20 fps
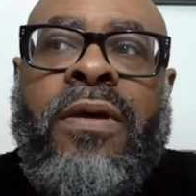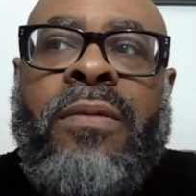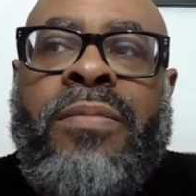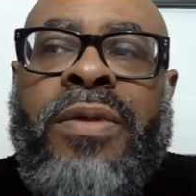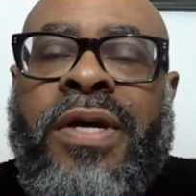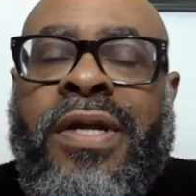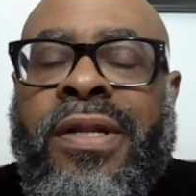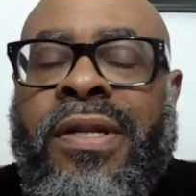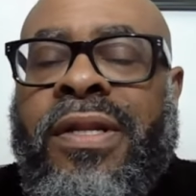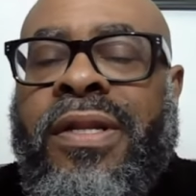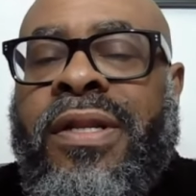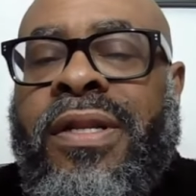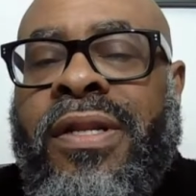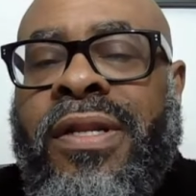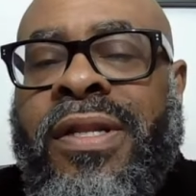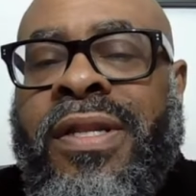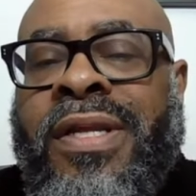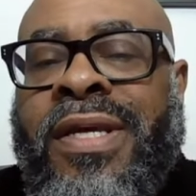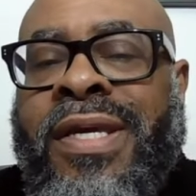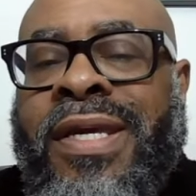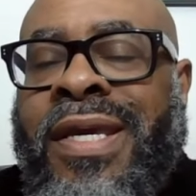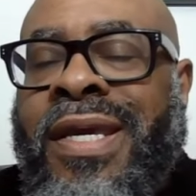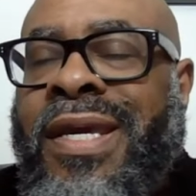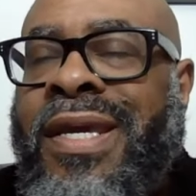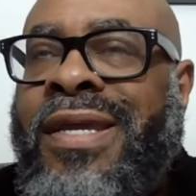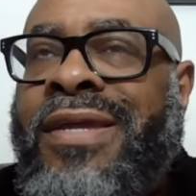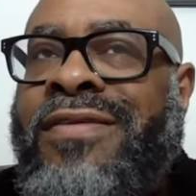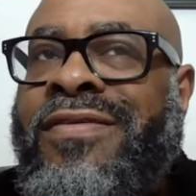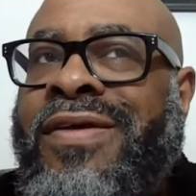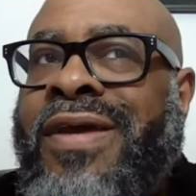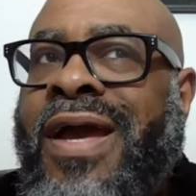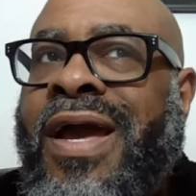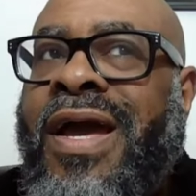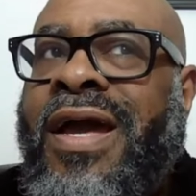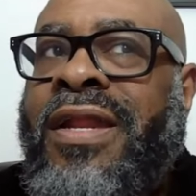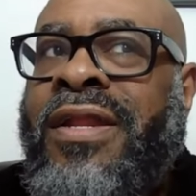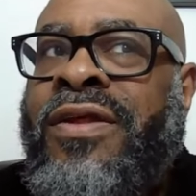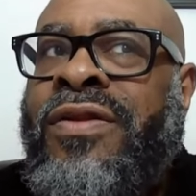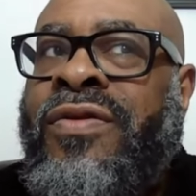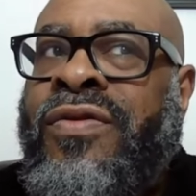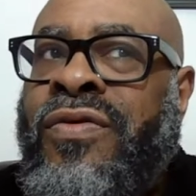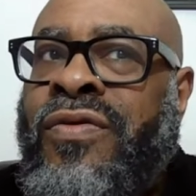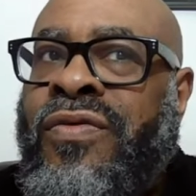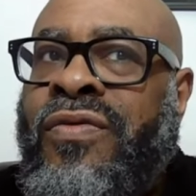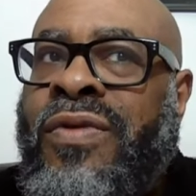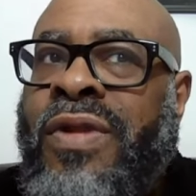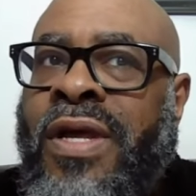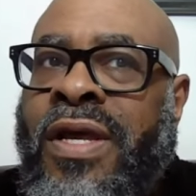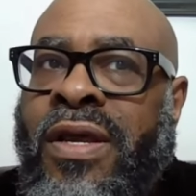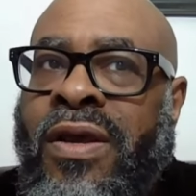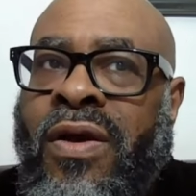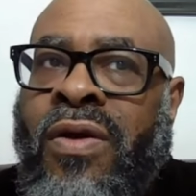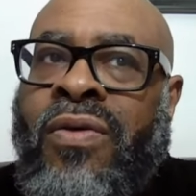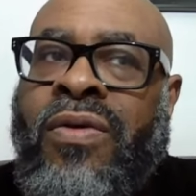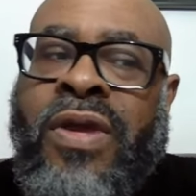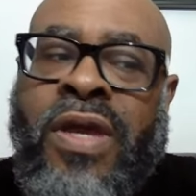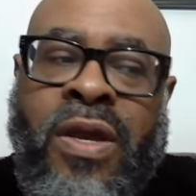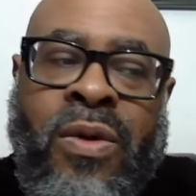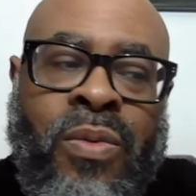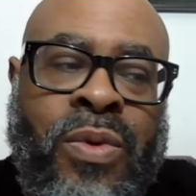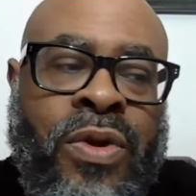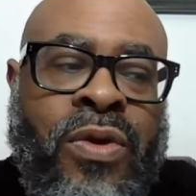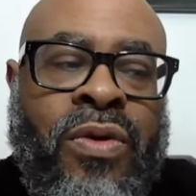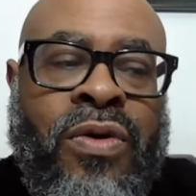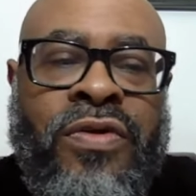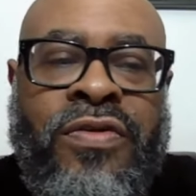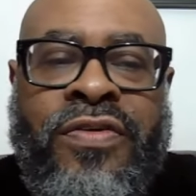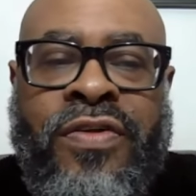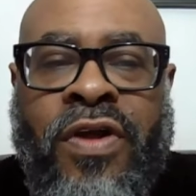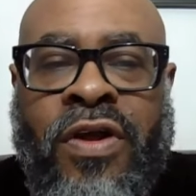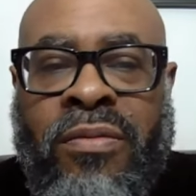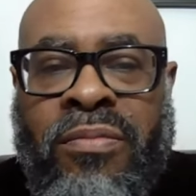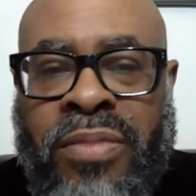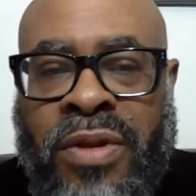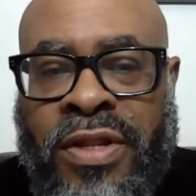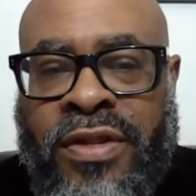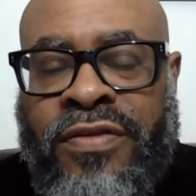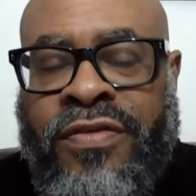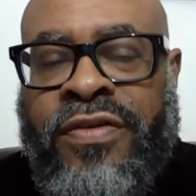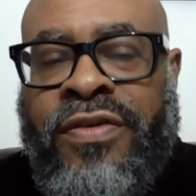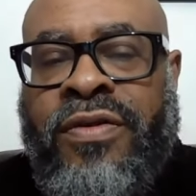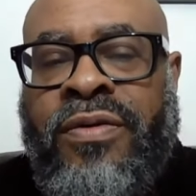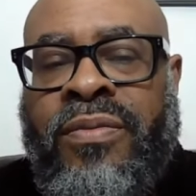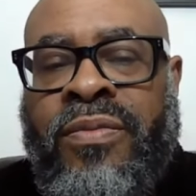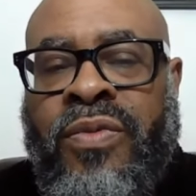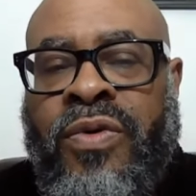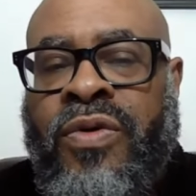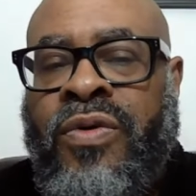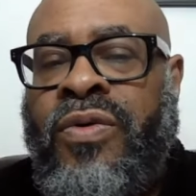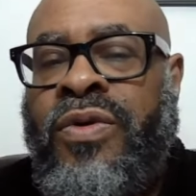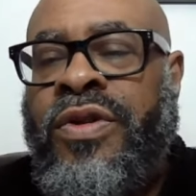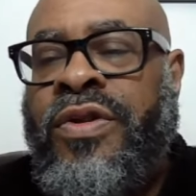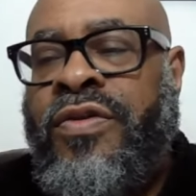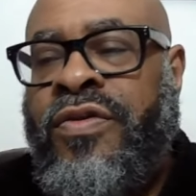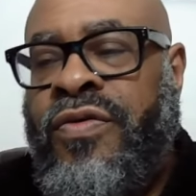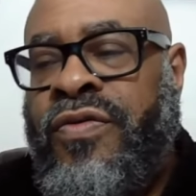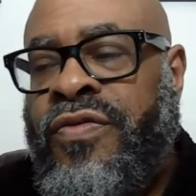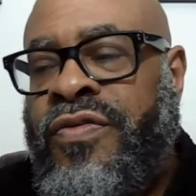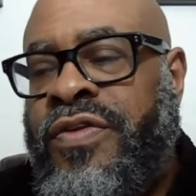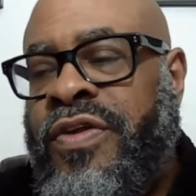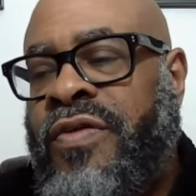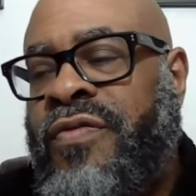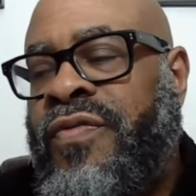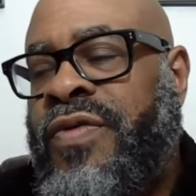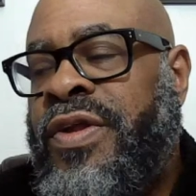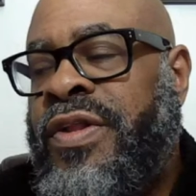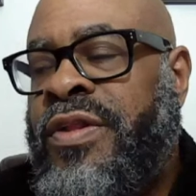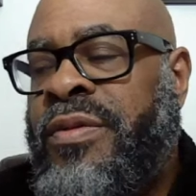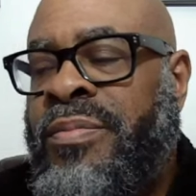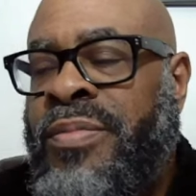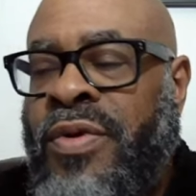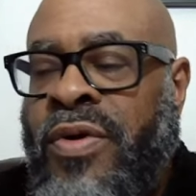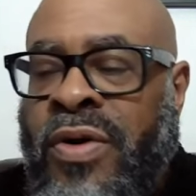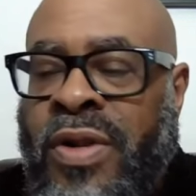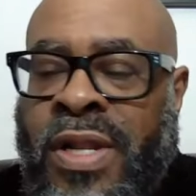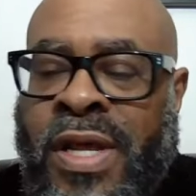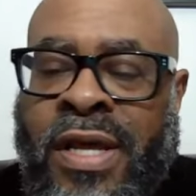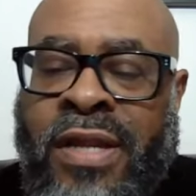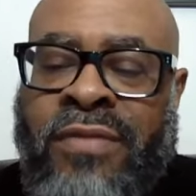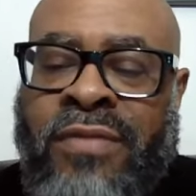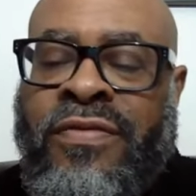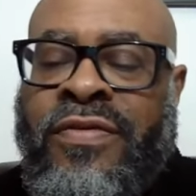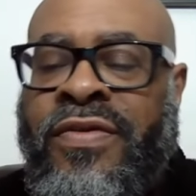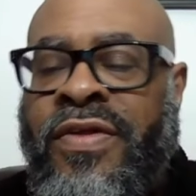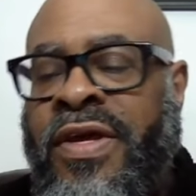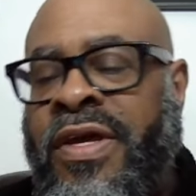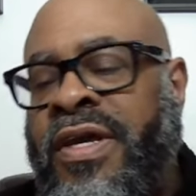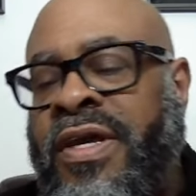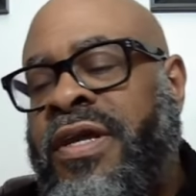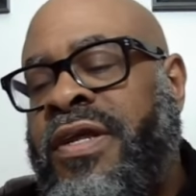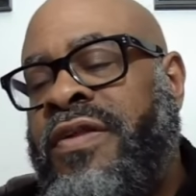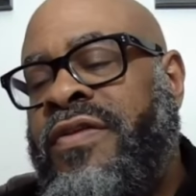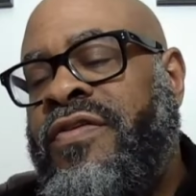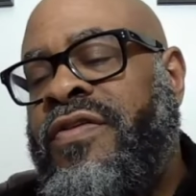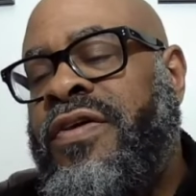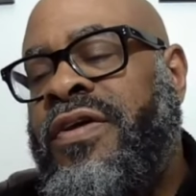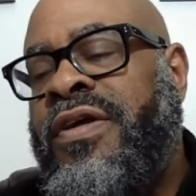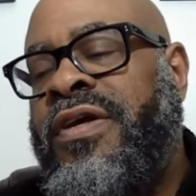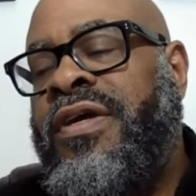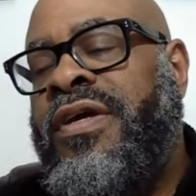but the Kings kind of knew, like, okay, we're going to start blitzing him. We're going to do stuff, get the ball out of his hands.